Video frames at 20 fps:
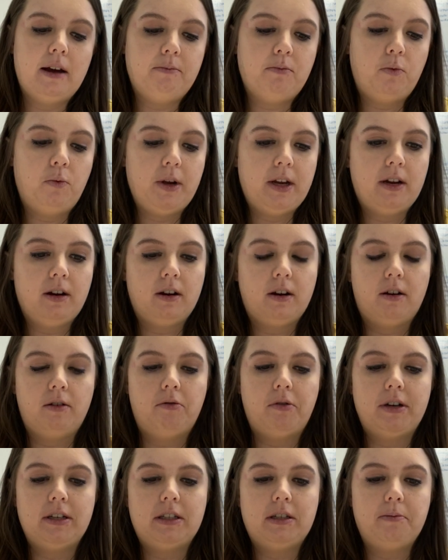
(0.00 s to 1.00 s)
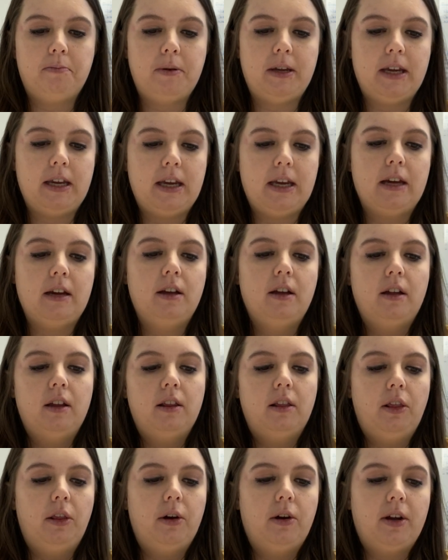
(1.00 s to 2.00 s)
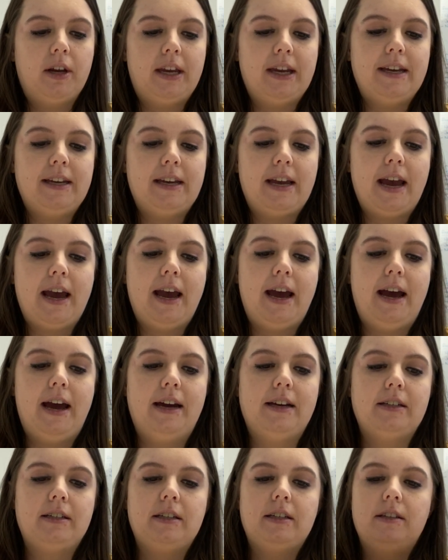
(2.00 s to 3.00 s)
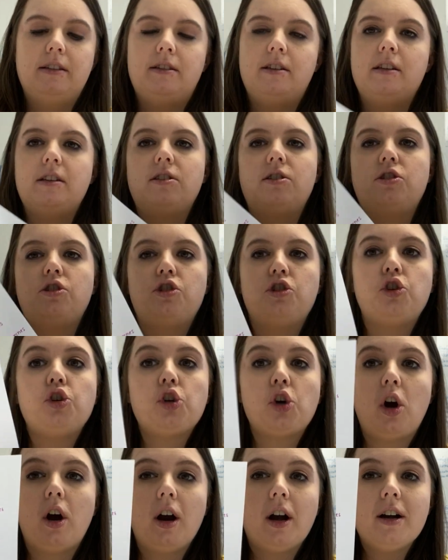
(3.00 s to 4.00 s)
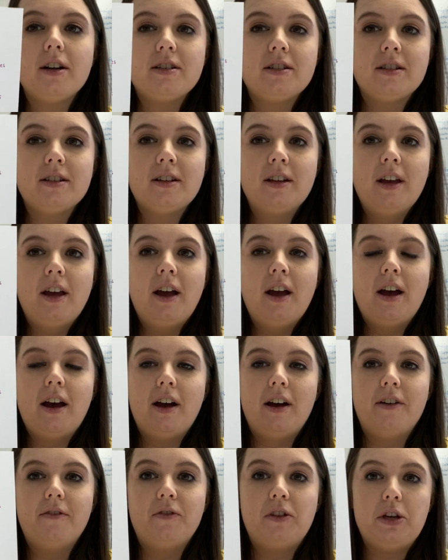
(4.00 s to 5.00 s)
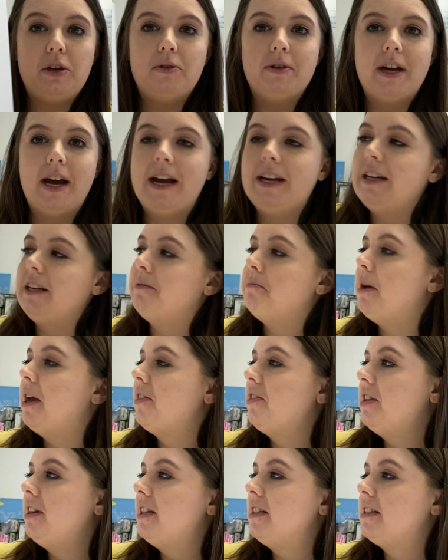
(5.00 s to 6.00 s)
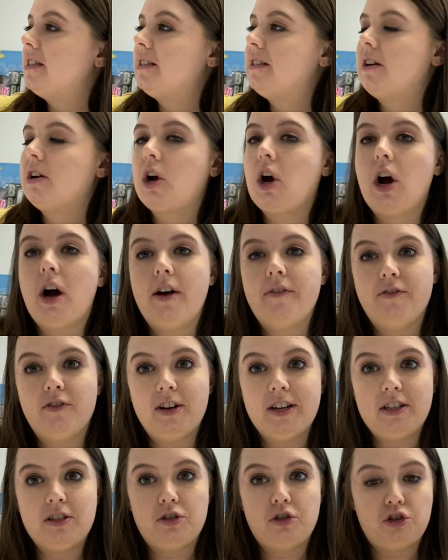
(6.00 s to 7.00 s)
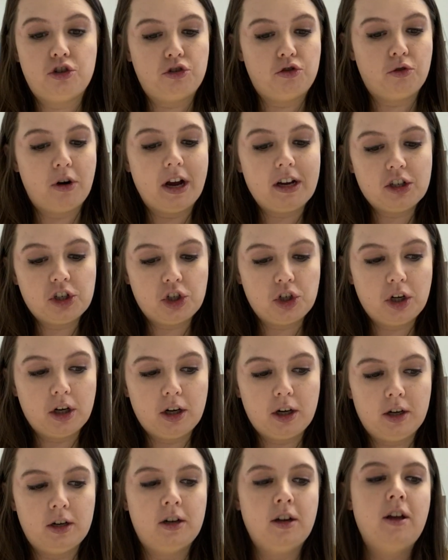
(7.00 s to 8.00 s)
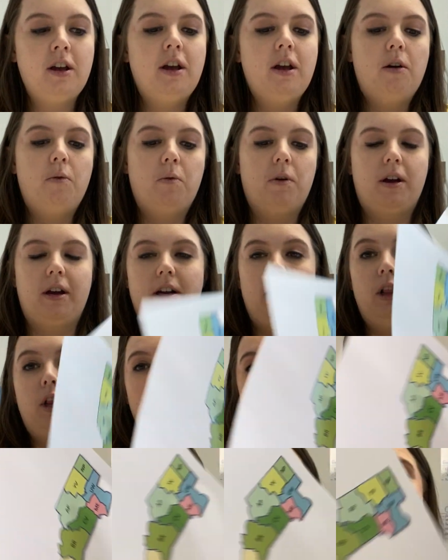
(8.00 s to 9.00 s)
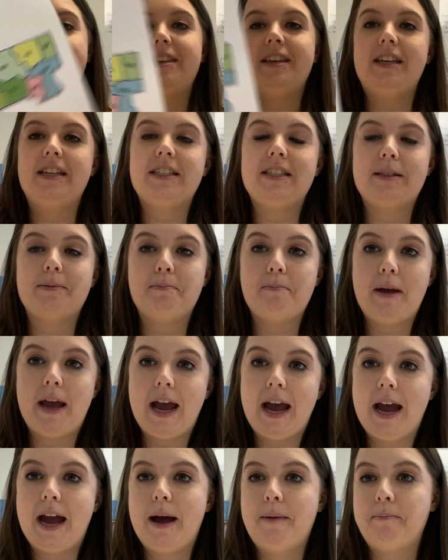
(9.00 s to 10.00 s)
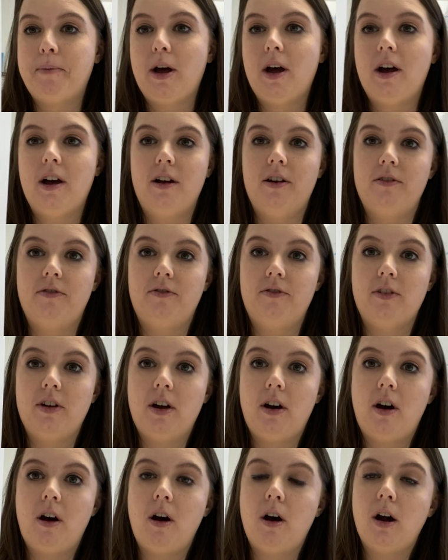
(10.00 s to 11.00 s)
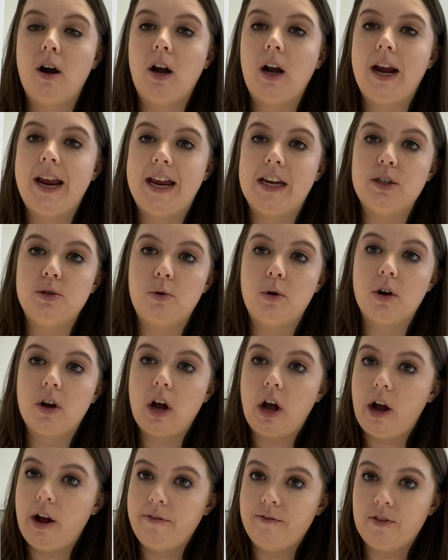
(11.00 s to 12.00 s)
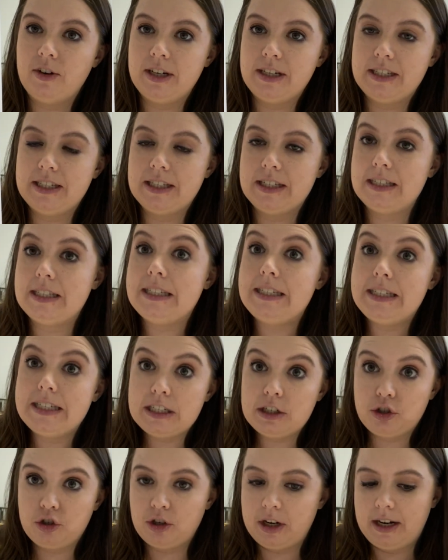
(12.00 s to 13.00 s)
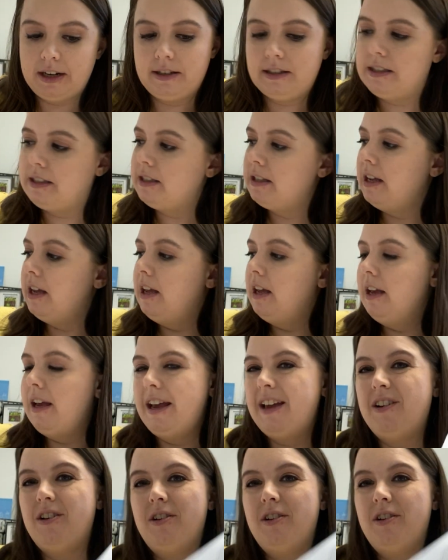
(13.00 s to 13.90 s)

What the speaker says: We are going to be looking at this chart of the United Methodist Conference structure. We're going to look at this map of our annual conference's districts, and